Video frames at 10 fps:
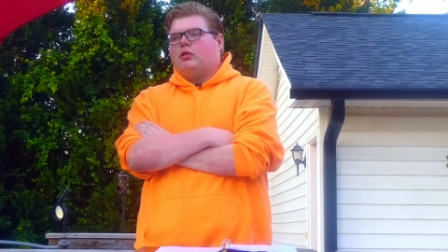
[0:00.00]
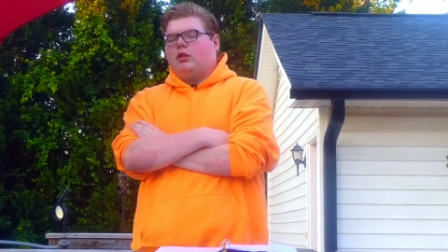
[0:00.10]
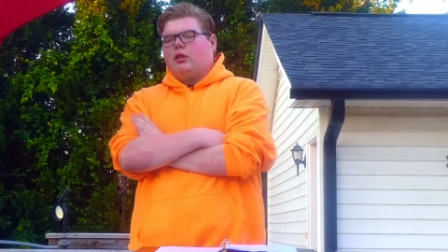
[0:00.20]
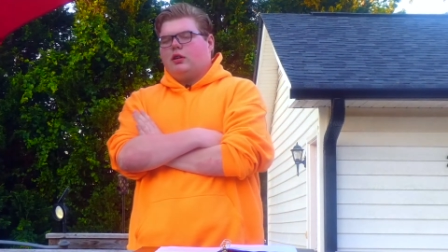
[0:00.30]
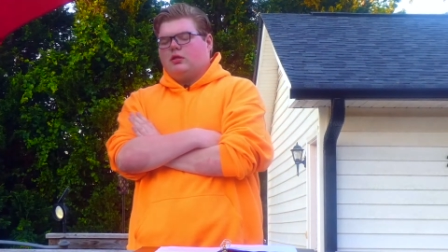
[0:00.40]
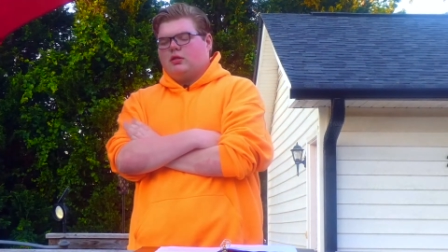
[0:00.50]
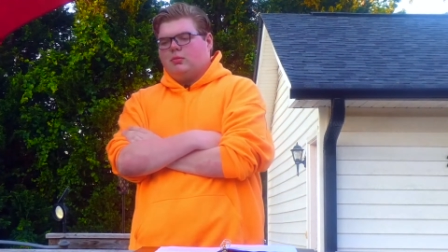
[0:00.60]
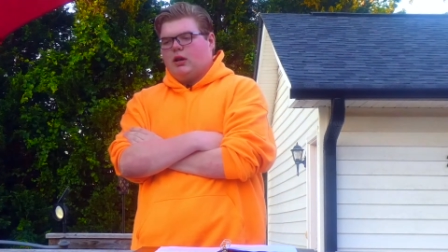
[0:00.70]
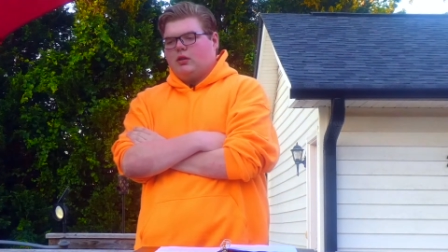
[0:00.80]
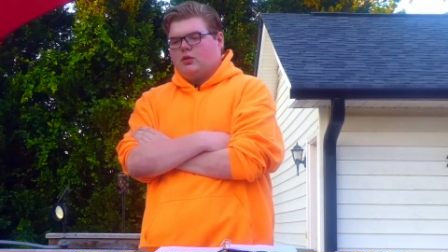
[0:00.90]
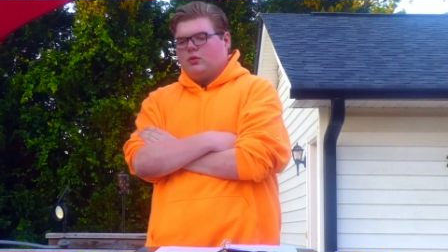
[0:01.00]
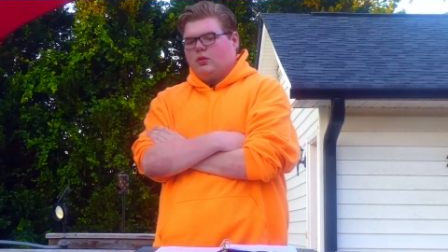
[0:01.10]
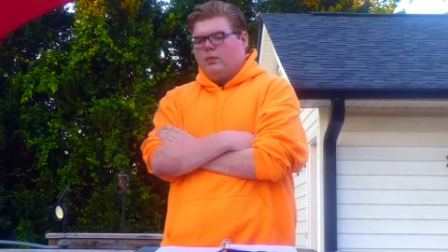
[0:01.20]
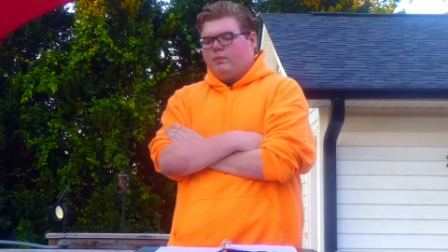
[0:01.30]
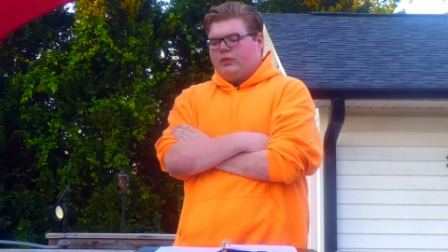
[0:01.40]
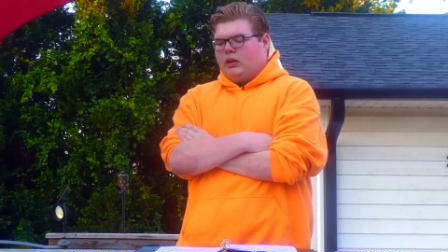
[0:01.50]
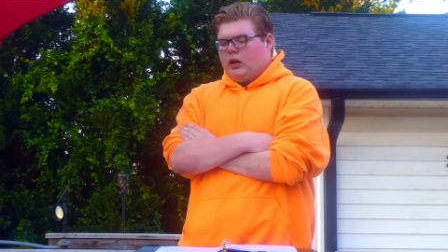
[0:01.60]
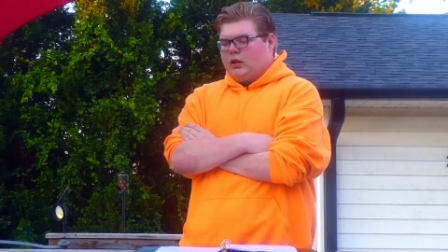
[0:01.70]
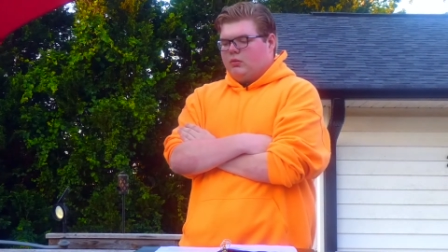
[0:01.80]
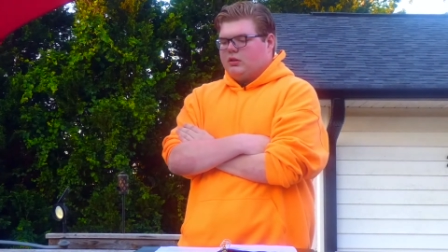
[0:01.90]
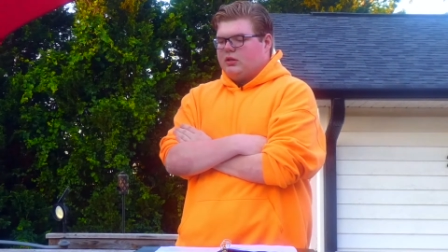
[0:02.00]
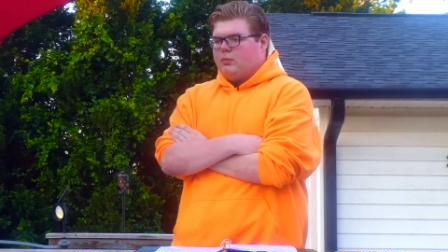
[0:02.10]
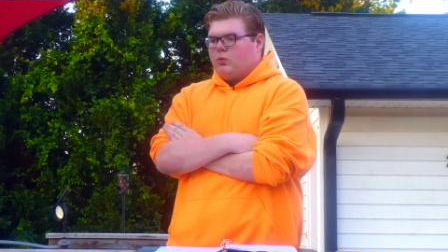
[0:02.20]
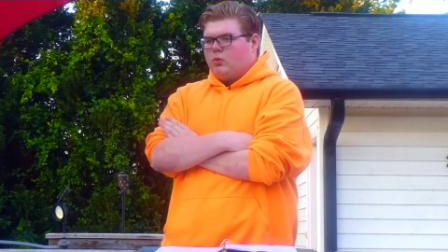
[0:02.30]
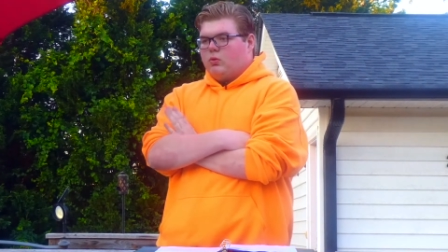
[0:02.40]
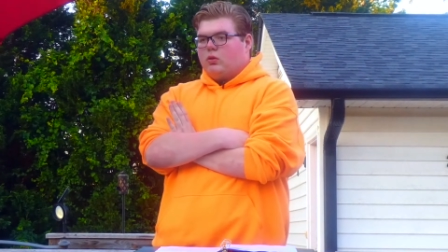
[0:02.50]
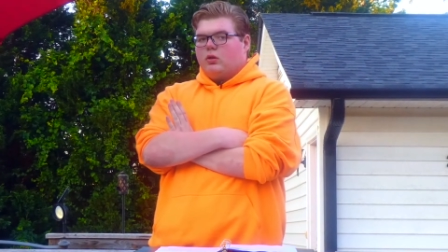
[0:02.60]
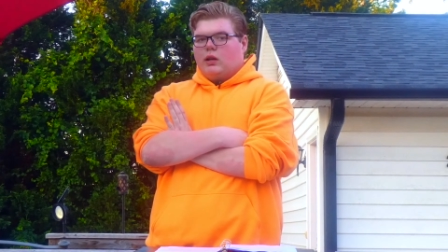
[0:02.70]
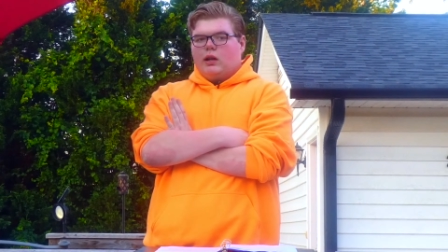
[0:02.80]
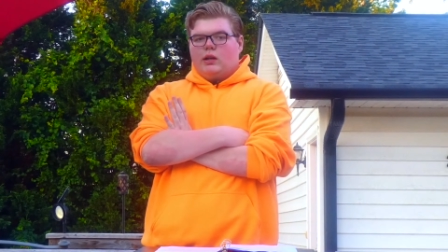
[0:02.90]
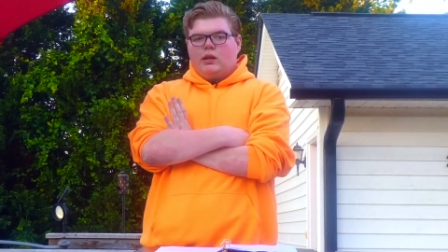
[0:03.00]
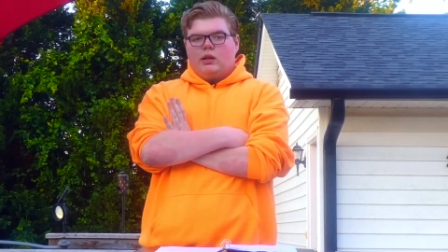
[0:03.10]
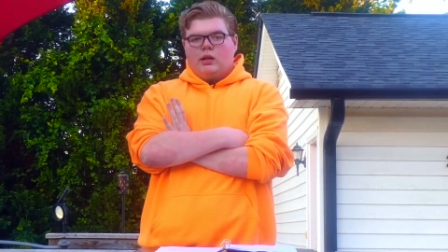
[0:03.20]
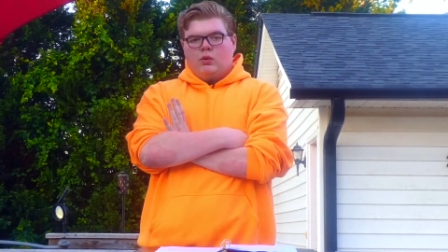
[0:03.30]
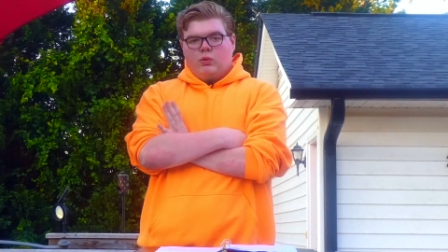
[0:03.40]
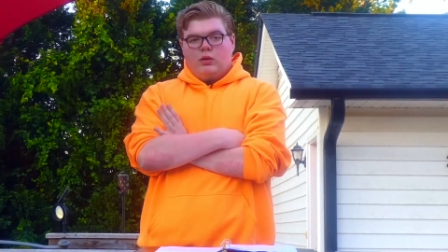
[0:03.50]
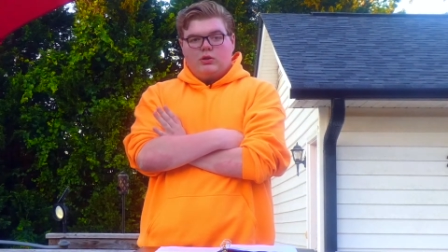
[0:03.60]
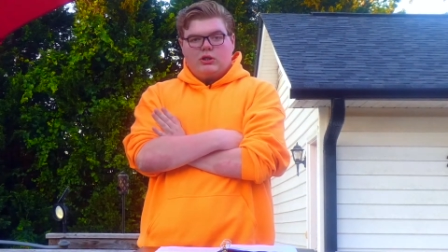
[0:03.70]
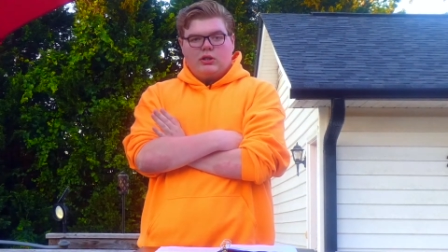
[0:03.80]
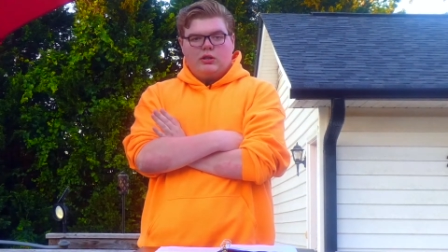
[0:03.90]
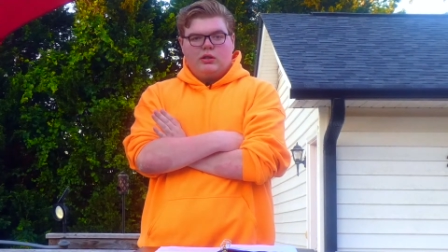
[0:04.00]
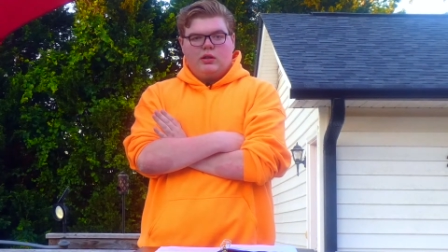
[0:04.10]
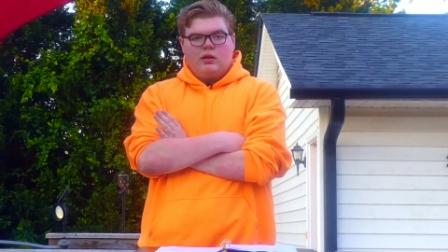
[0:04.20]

Target or some kind of store, and there was some older lady in a wheelchair